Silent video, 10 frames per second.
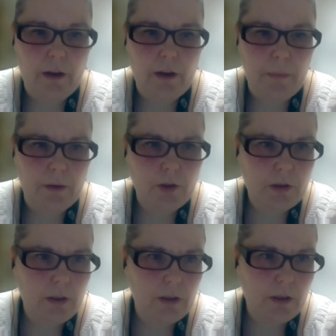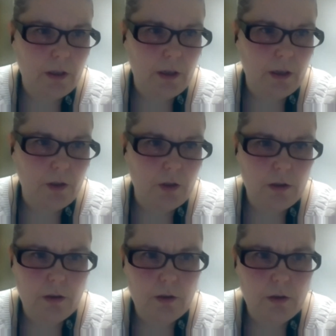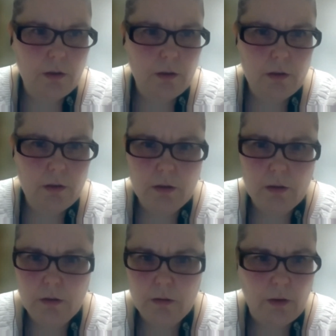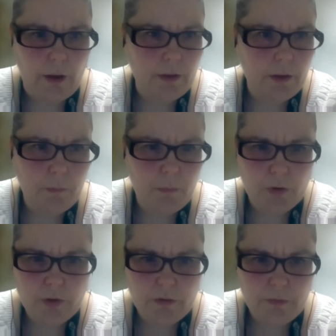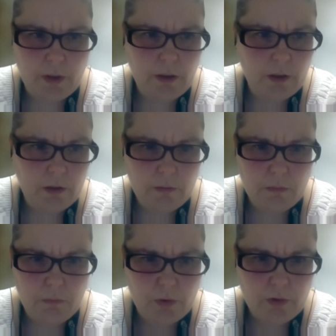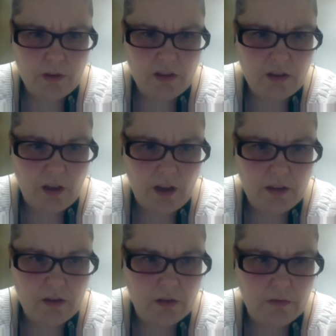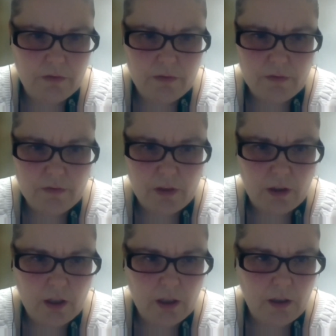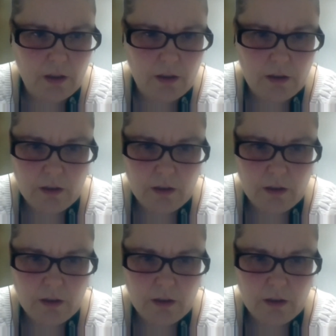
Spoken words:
I just need to I think most of the slides are fine.